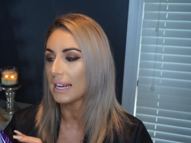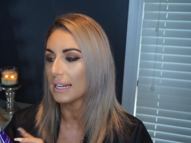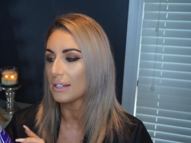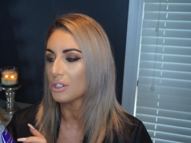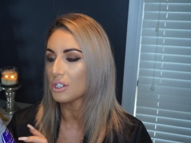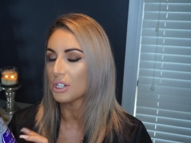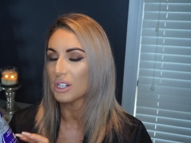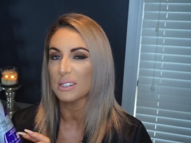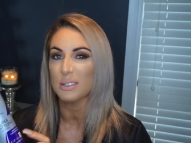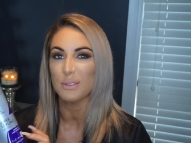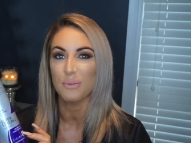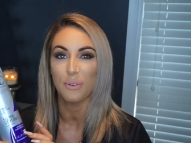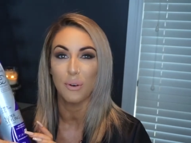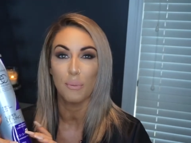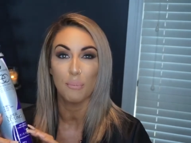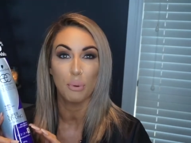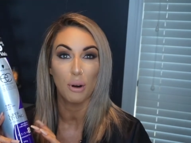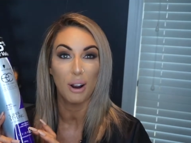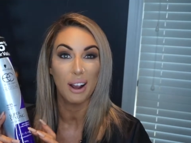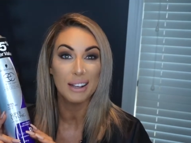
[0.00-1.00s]
It's just
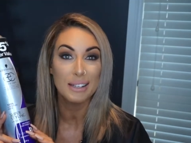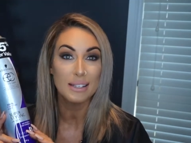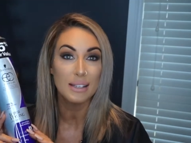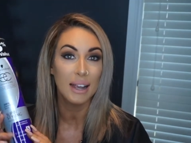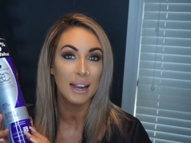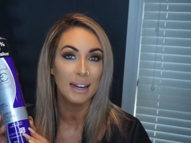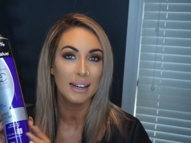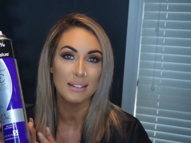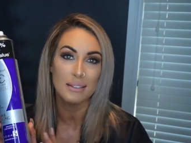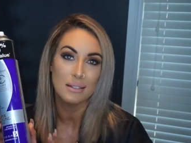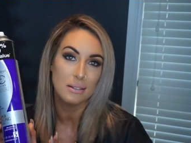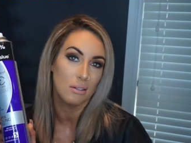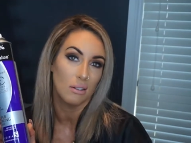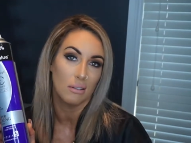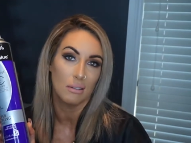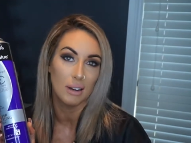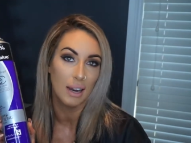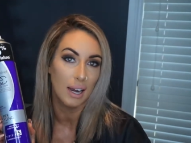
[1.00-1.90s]
from Priceline. It's not